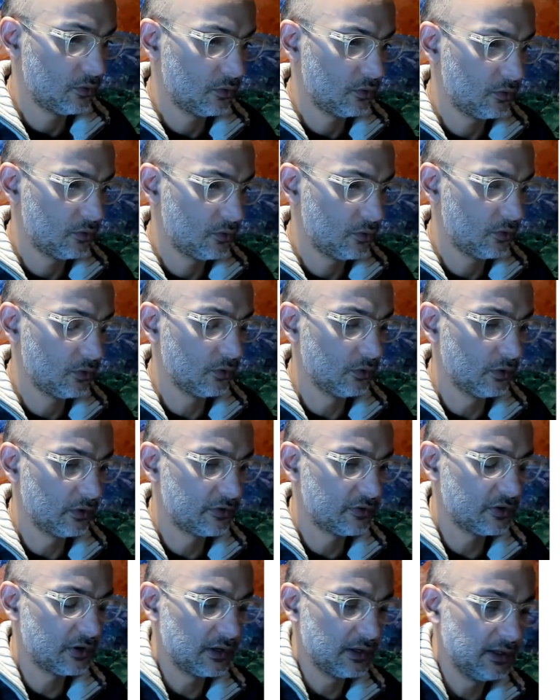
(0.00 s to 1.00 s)
oh,
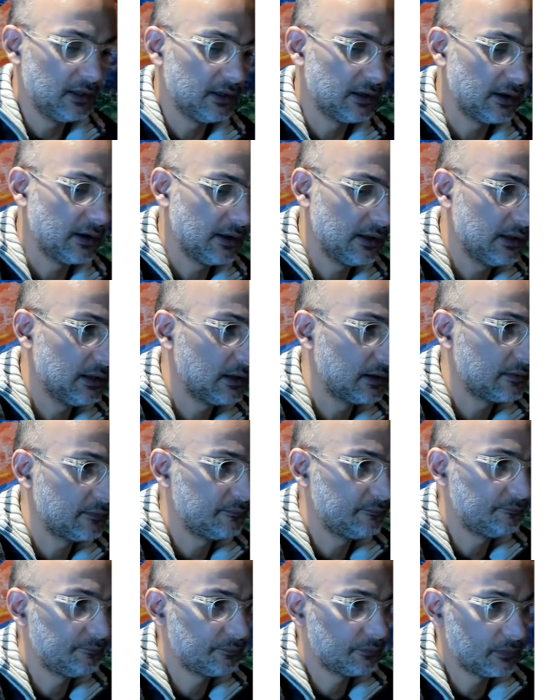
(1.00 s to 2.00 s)
sorry, here,
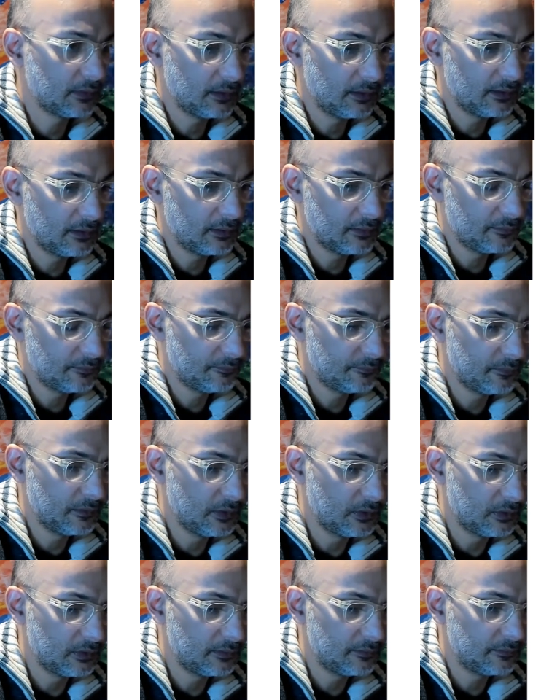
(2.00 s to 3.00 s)

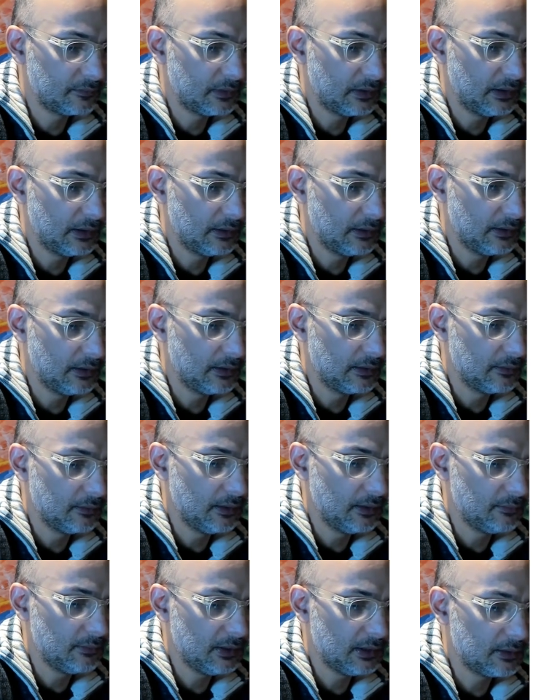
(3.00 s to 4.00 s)
no, I
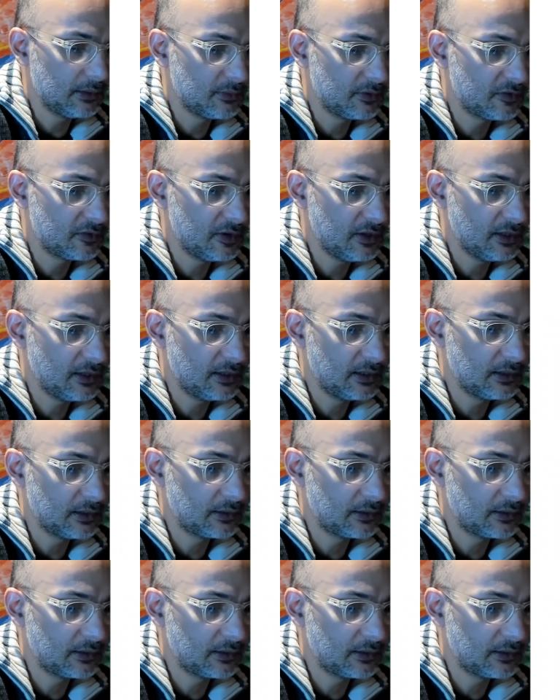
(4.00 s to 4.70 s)
made a mistake here.